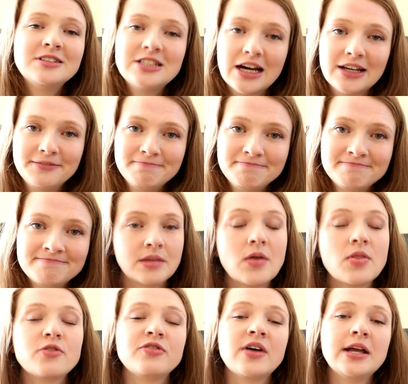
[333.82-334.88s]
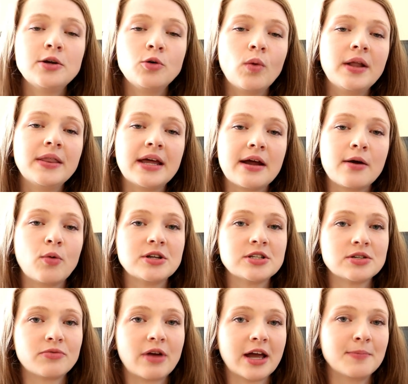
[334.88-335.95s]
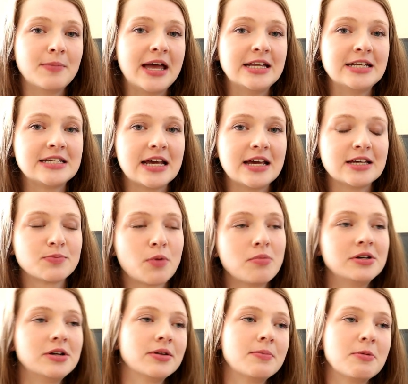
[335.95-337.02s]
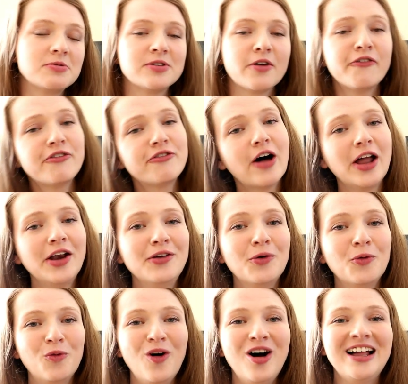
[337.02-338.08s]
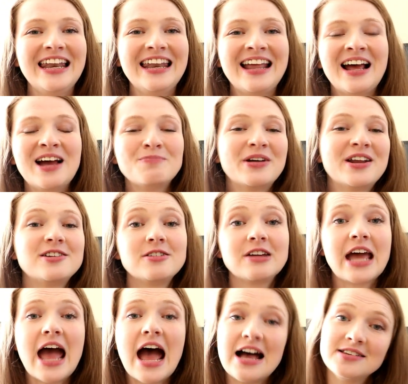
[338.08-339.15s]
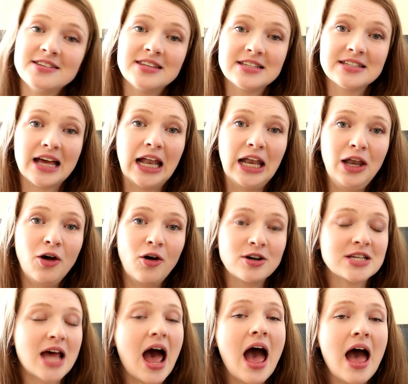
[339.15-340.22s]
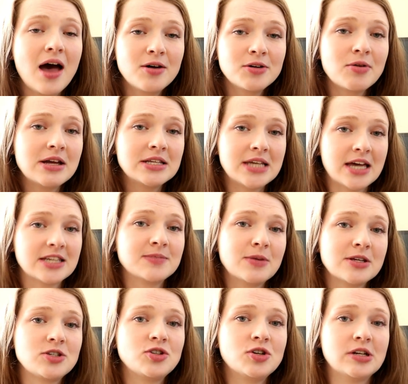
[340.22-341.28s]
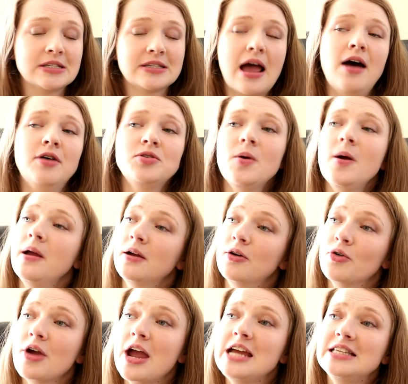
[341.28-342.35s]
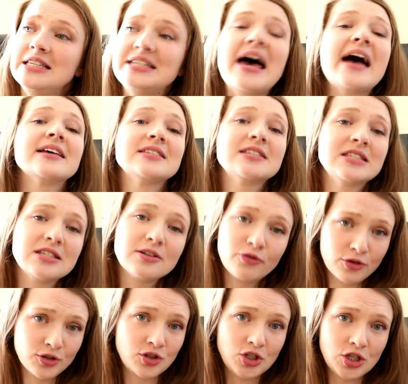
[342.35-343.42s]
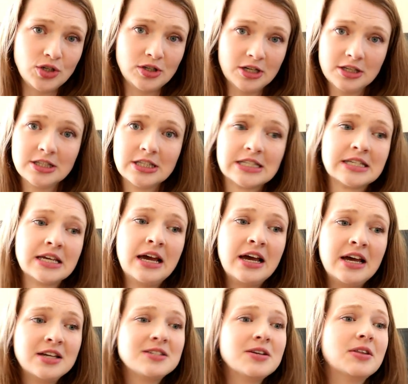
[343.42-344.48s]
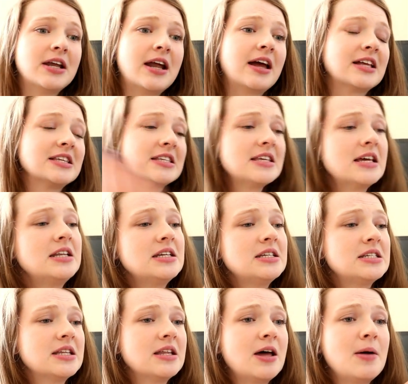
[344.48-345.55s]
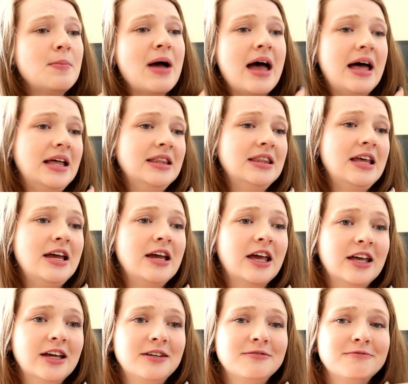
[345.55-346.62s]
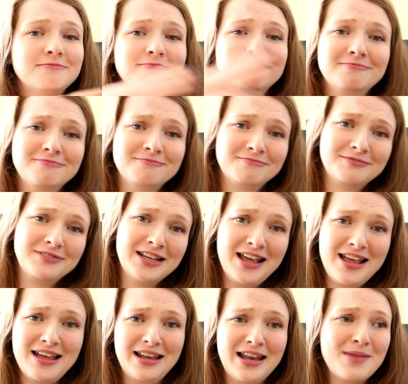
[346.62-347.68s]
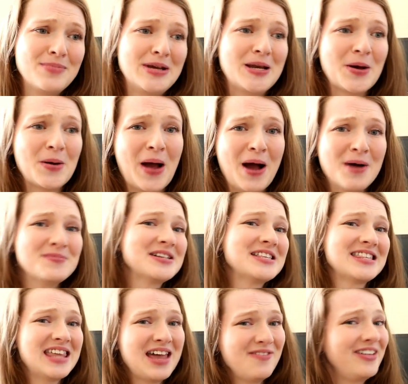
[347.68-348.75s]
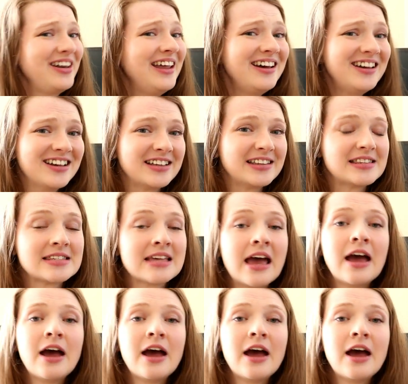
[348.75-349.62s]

Done. Now, the final one that I want to recommend is probably not the most fun one, but I do get asked this a lot. How do I test my students? How do I create tests for students so that I can send it to them and they can, yeah, let me know how much they've learned?